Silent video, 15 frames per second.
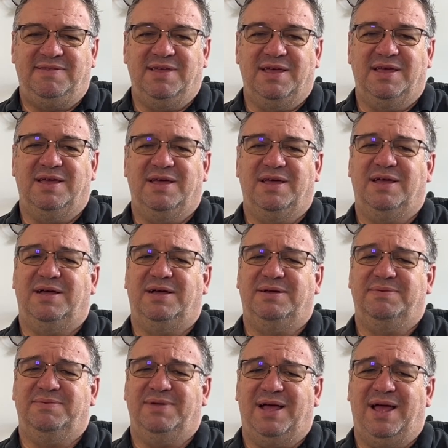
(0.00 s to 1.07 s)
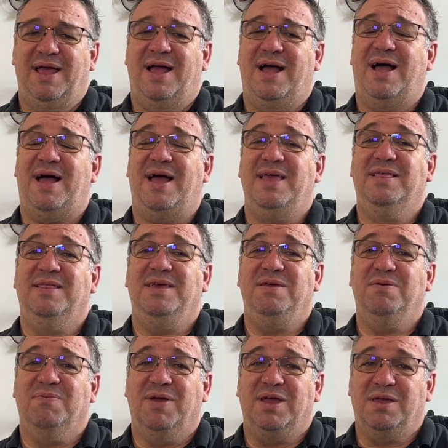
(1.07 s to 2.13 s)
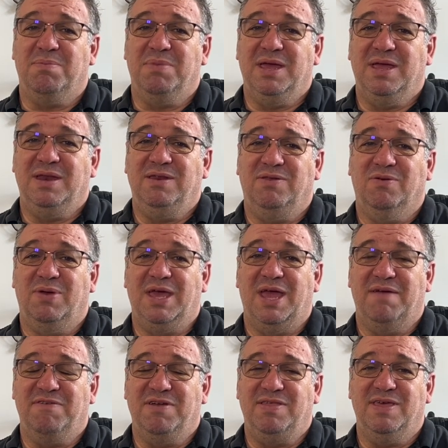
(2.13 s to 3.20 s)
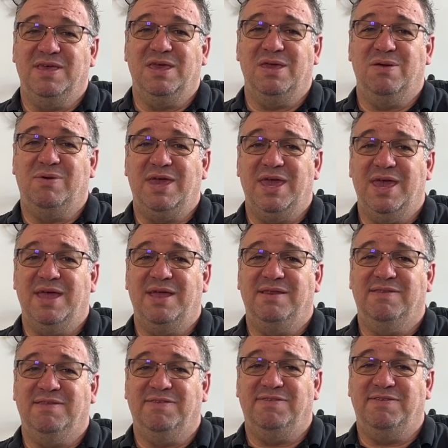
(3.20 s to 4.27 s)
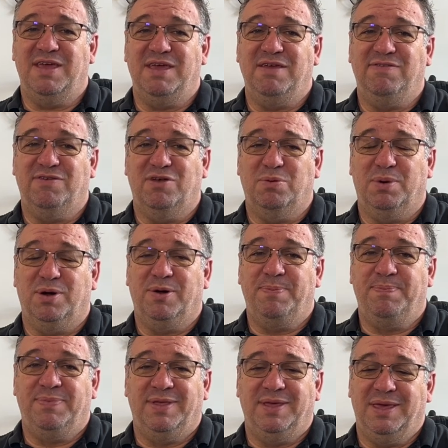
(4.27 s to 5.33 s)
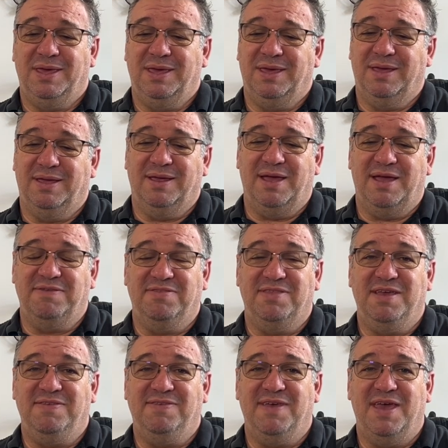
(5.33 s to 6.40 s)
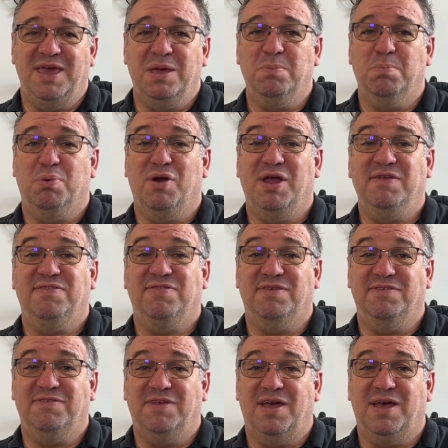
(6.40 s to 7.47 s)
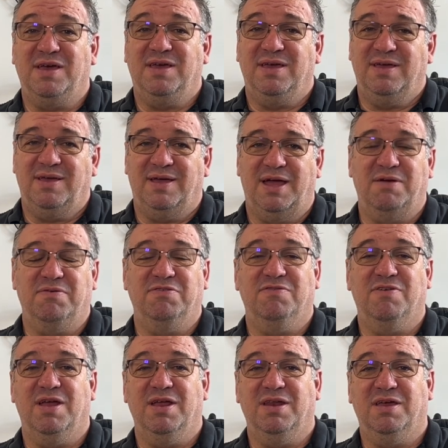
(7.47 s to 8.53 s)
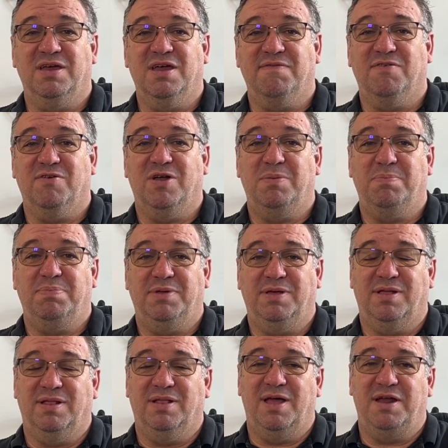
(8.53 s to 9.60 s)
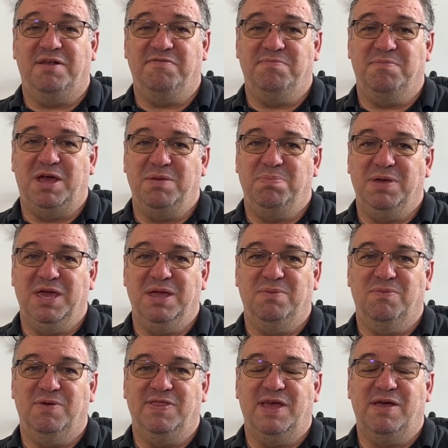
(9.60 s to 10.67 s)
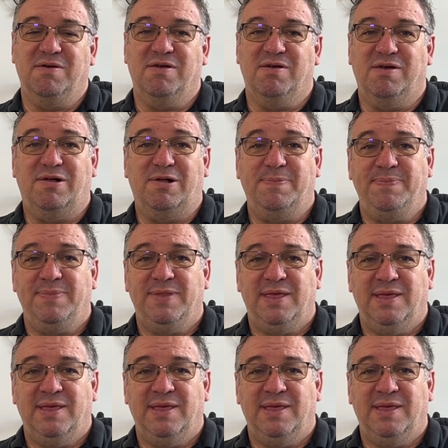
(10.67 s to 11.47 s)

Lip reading: I highly recommend doing everything you can to stay sober. As they say, embrace the suck. I was trying to cover up a lot of my pain with alcohol.